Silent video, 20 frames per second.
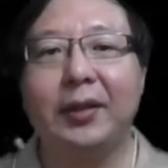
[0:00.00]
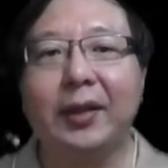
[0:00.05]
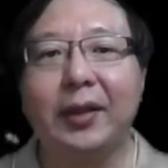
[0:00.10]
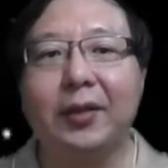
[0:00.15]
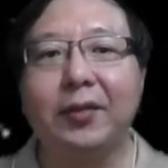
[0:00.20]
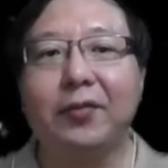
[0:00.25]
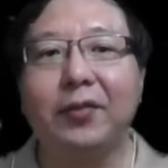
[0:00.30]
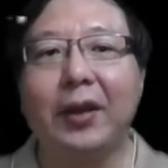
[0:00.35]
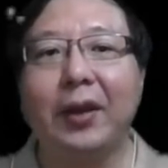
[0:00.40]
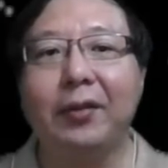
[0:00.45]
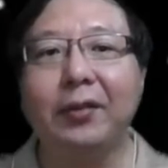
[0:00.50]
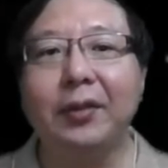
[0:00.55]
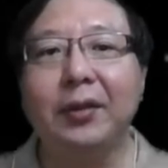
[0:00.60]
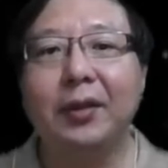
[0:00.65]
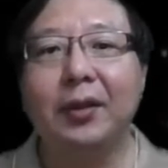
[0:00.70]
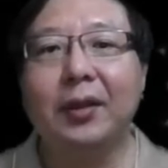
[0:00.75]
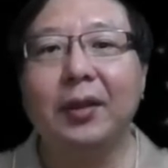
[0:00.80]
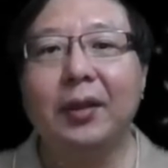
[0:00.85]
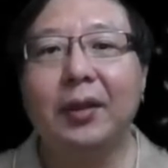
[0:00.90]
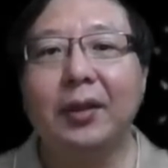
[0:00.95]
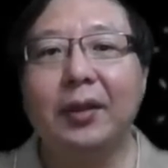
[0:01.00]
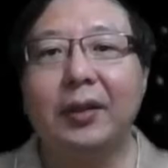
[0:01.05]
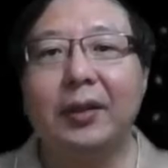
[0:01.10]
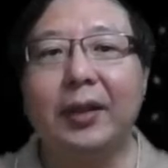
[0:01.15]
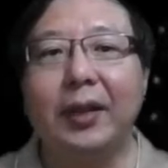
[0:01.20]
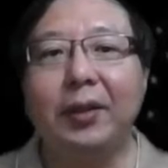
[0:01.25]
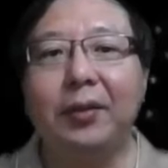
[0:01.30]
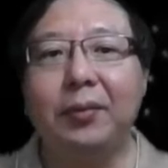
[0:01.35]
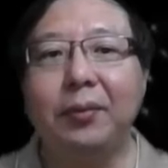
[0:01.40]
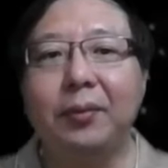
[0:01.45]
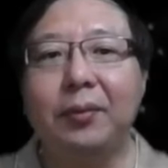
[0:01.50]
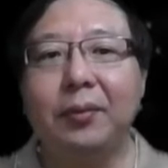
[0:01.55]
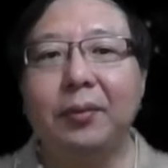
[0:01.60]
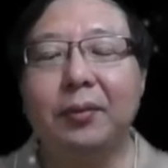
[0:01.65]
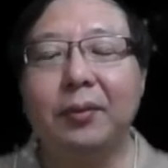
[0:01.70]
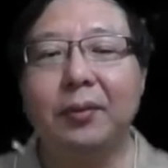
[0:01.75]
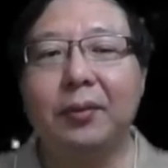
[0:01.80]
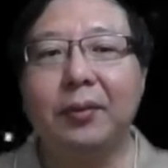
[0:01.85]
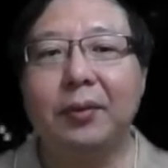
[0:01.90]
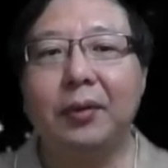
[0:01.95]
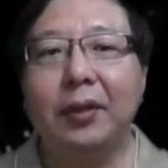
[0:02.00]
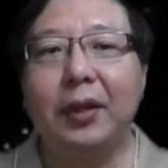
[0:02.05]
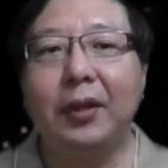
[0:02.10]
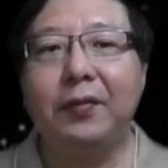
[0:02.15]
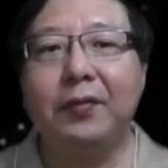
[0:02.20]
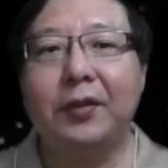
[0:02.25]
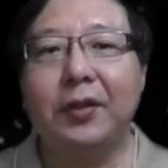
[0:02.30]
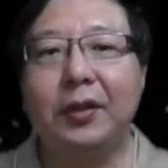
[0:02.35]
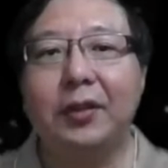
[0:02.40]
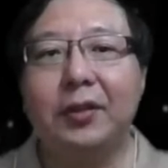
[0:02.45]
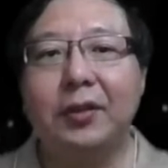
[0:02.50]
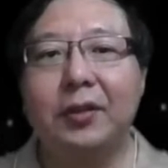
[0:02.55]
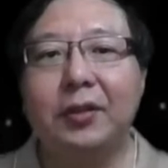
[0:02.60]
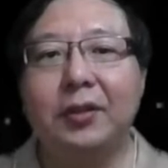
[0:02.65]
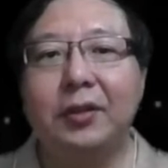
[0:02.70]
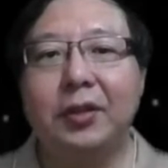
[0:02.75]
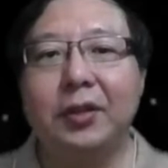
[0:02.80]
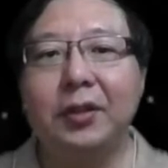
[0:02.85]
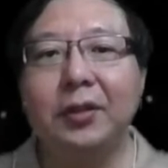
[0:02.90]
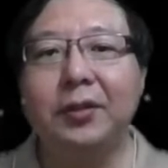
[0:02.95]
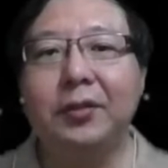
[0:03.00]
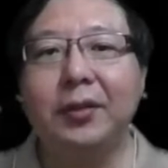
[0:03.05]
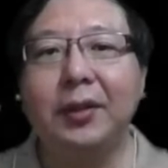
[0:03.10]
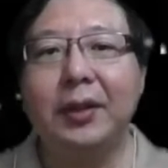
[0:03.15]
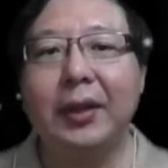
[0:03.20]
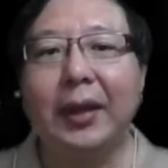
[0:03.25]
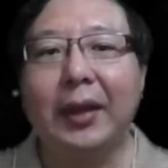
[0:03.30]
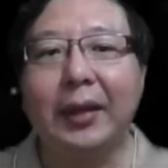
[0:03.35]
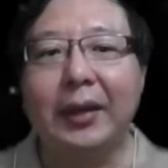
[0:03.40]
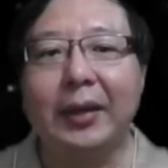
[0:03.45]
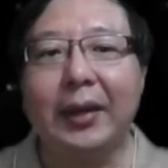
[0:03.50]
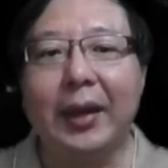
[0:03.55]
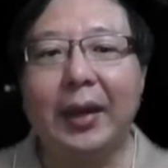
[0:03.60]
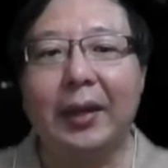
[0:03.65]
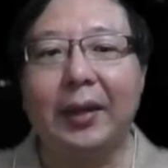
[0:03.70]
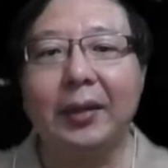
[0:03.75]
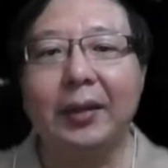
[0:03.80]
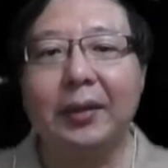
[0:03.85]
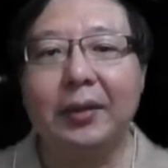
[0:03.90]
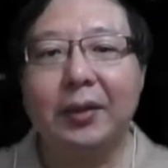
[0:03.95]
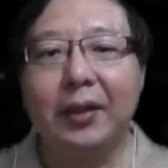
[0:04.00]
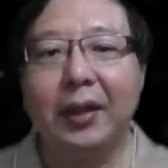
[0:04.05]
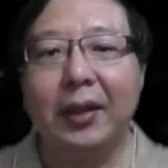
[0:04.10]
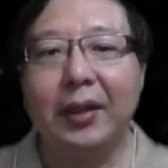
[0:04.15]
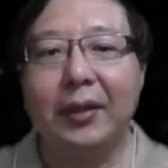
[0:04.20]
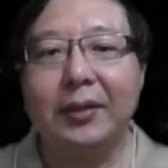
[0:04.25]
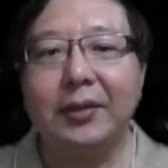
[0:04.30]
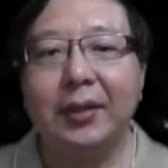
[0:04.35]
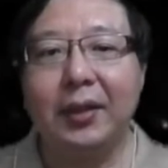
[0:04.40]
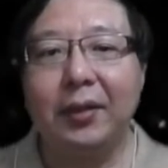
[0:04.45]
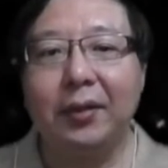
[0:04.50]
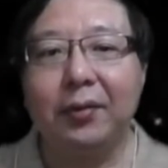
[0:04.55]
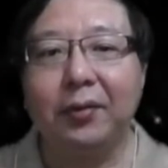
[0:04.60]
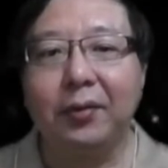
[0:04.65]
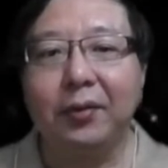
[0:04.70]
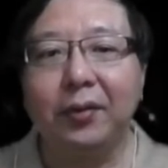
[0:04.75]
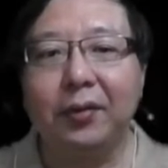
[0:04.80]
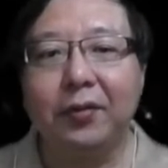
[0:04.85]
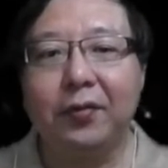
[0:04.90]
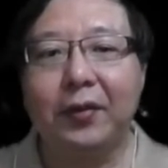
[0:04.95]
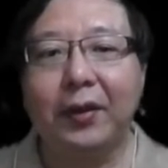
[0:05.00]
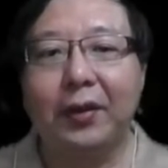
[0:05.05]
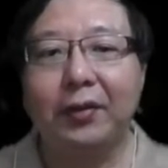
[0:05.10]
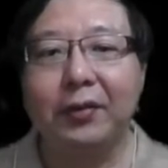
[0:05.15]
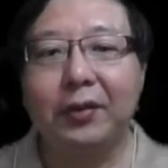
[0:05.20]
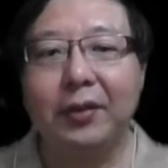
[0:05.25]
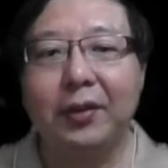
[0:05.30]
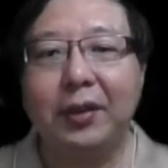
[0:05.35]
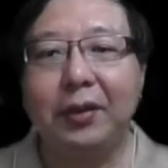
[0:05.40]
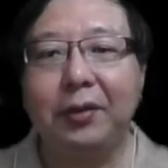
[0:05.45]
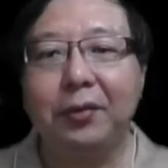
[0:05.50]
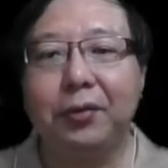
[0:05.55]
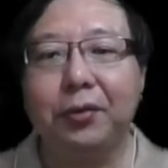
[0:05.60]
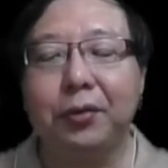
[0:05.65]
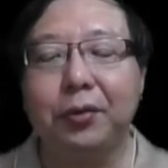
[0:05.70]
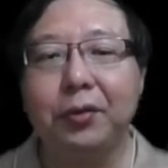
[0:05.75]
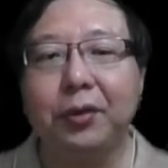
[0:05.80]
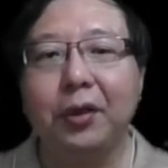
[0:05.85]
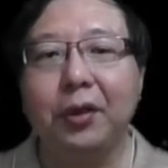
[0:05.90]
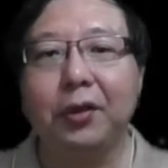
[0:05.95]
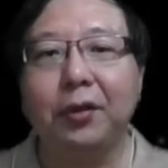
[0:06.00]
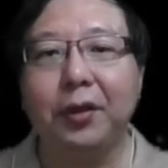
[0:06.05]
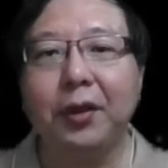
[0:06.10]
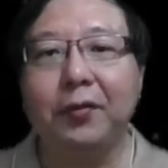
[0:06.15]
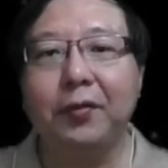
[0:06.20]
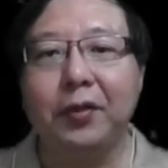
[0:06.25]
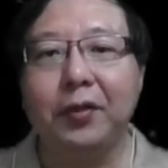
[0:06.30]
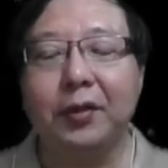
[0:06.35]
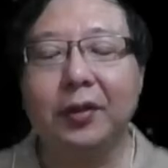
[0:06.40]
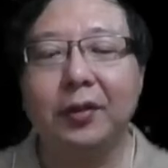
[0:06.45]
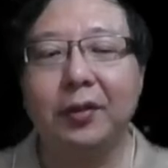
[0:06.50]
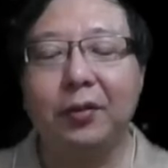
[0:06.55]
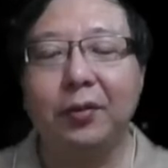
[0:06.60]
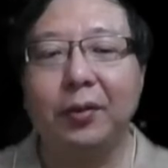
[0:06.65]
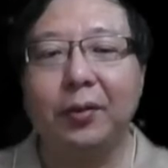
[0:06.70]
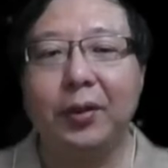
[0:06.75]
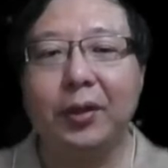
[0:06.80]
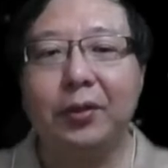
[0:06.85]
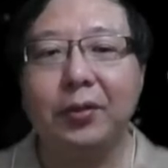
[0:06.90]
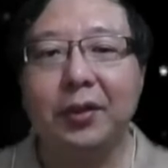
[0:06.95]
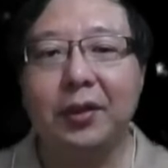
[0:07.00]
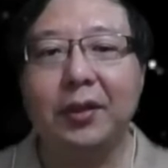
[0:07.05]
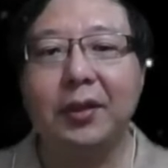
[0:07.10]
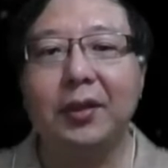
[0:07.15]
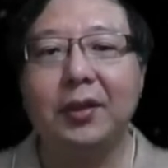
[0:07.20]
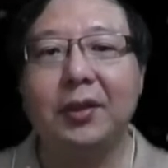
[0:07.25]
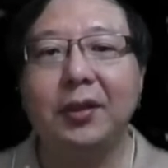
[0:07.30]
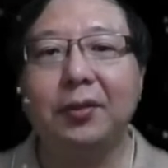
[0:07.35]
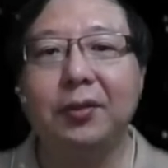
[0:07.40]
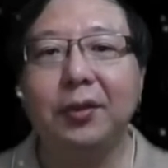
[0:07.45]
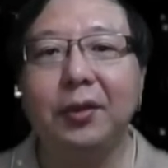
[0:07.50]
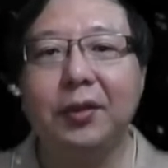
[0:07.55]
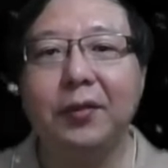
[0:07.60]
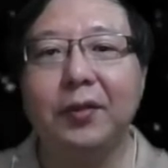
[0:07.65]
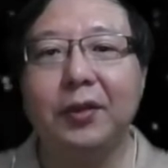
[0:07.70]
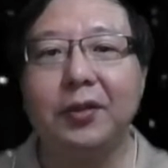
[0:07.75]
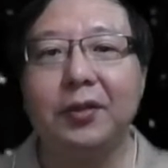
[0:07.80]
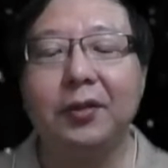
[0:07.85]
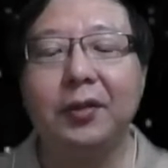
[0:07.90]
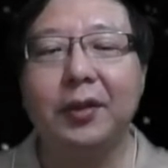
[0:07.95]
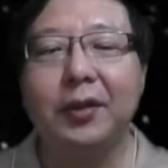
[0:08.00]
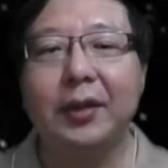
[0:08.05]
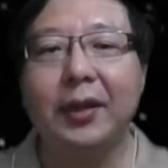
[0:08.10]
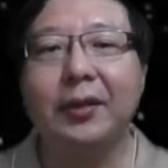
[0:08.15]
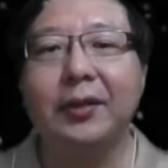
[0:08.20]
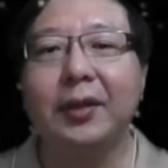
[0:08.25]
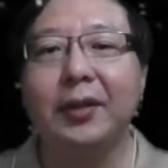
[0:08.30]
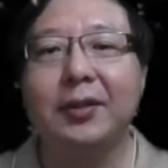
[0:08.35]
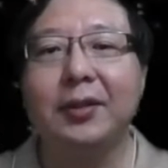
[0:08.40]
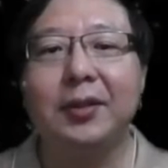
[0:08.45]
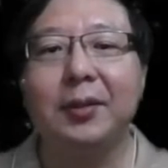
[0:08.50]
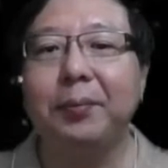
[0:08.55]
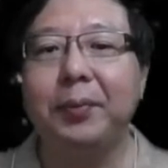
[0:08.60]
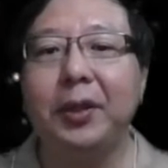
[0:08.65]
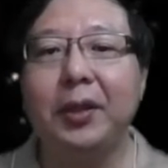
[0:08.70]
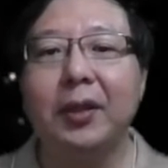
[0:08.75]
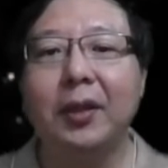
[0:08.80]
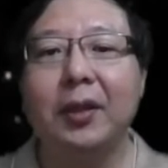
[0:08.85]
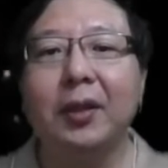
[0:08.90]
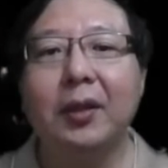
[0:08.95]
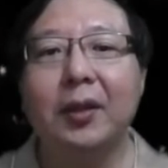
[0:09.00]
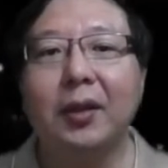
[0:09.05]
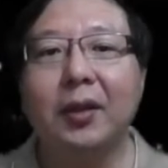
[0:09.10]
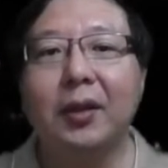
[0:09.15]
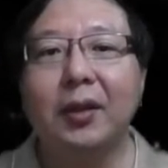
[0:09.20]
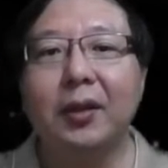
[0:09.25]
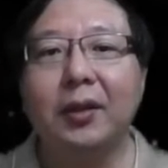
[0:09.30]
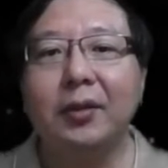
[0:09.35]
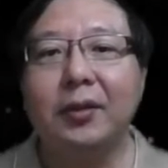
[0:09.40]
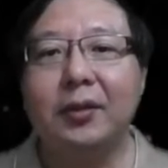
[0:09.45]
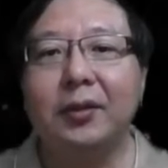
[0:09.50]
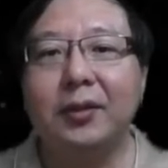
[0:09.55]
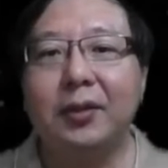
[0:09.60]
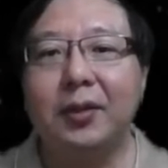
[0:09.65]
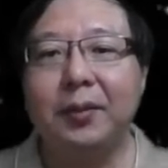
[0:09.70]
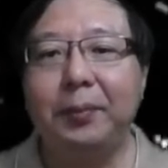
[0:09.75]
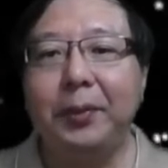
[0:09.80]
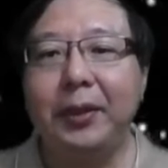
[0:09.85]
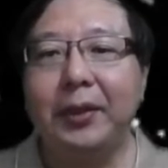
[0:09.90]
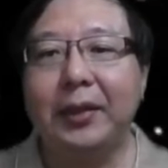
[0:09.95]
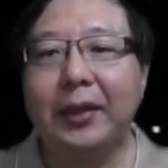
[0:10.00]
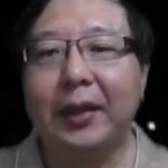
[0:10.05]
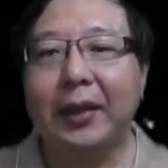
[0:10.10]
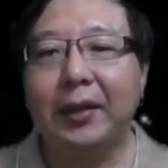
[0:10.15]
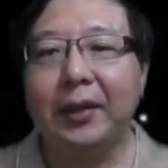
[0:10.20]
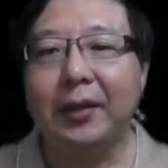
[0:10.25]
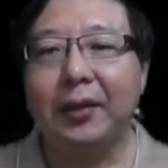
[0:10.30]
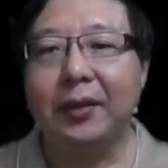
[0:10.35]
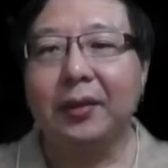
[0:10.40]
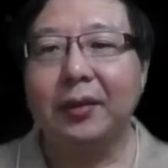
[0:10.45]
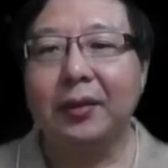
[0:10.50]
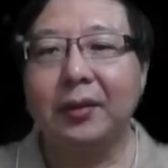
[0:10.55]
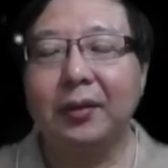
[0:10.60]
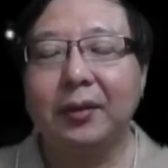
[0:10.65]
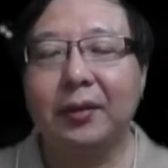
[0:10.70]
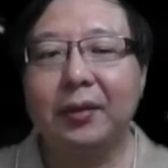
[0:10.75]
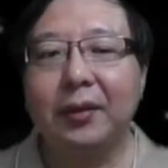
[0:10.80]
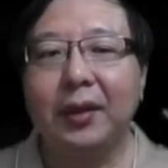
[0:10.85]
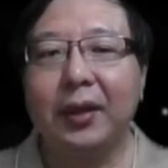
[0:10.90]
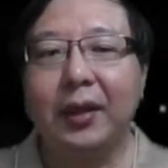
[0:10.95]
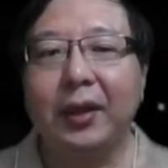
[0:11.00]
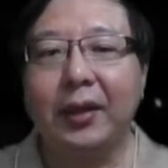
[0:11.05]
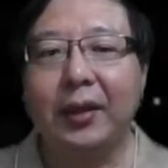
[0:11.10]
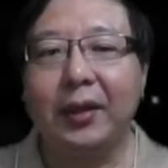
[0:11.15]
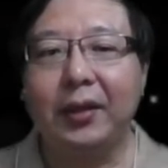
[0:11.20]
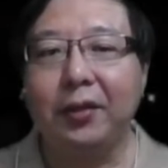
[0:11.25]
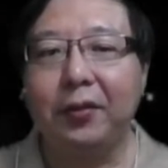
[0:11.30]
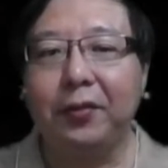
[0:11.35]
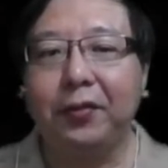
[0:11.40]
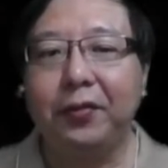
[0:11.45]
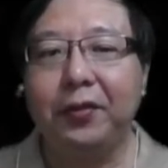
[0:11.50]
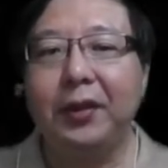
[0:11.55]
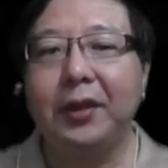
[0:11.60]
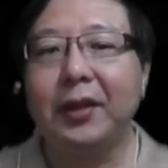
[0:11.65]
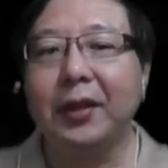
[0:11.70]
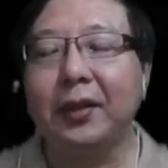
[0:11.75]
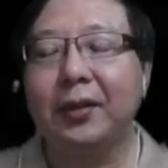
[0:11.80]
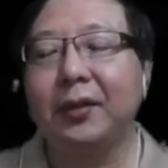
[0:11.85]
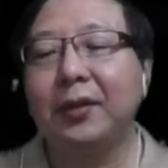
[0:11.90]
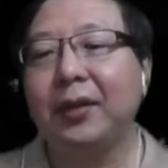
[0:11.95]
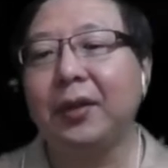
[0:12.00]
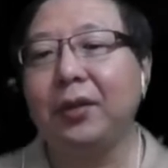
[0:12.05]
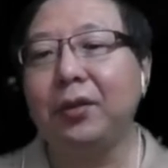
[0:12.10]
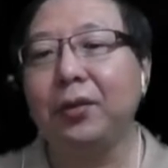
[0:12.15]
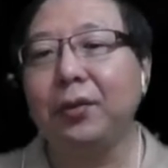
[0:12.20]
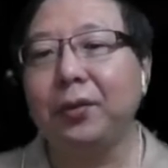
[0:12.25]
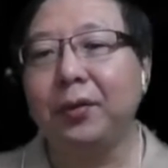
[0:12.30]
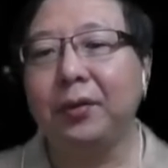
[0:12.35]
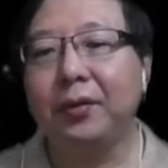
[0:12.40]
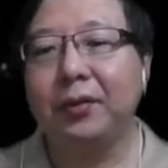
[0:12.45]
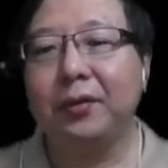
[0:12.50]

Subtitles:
is found, then if the children are null, okay, let's say you found Tiru, you want to delete Tiru. If the children are null, then simply null it, okay, and then you free that node.